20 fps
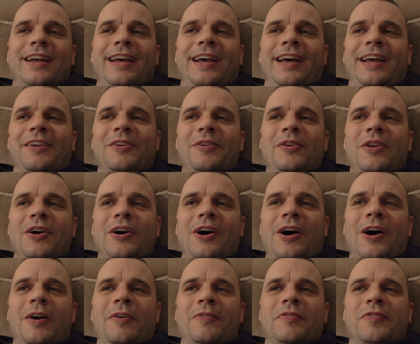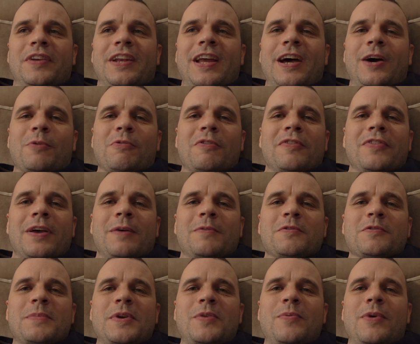And half an hour of that
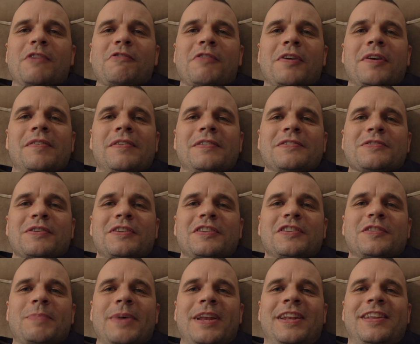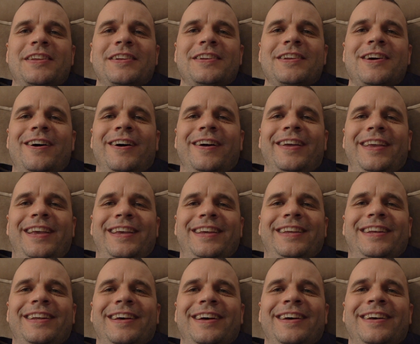was me wondering if I was going to spend the night
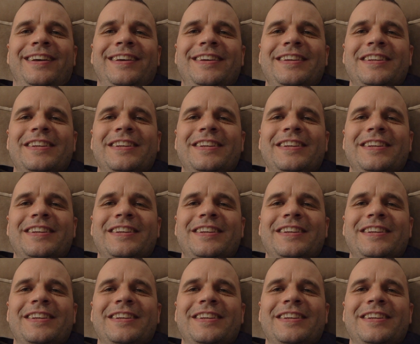in a